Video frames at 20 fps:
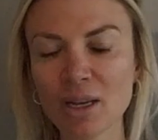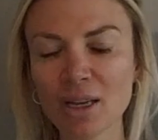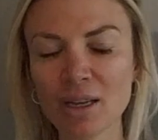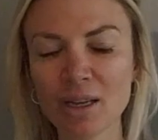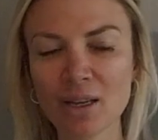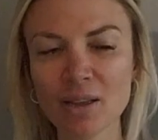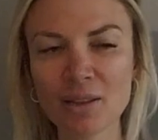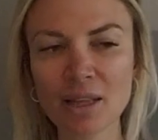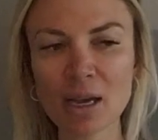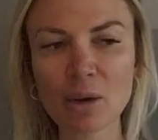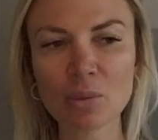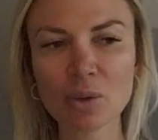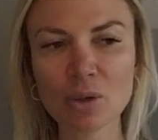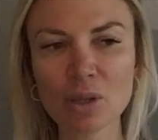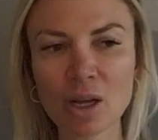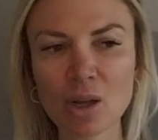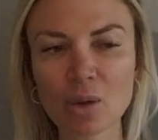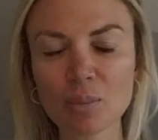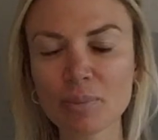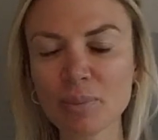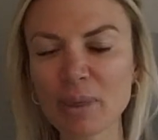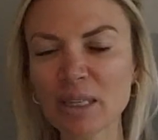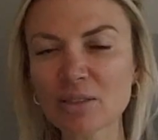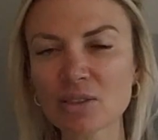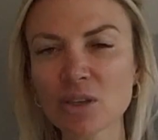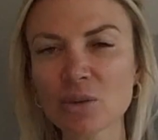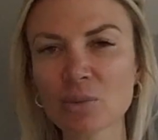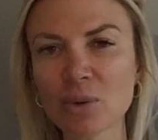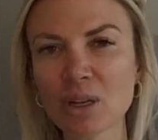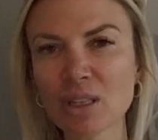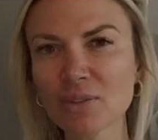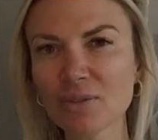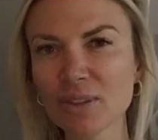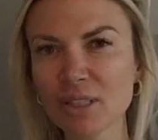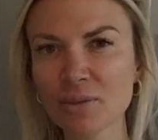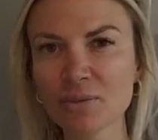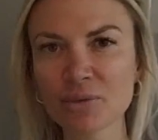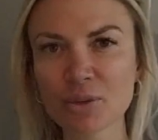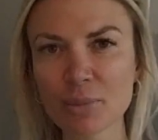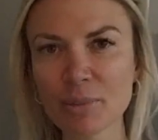And that will help based on
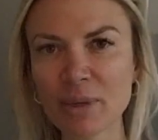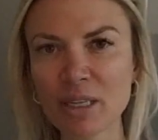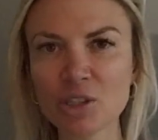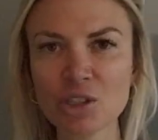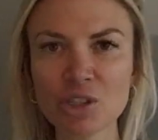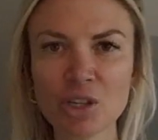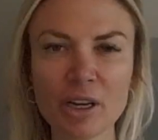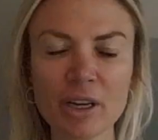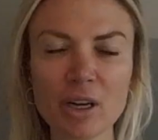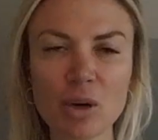relevant information.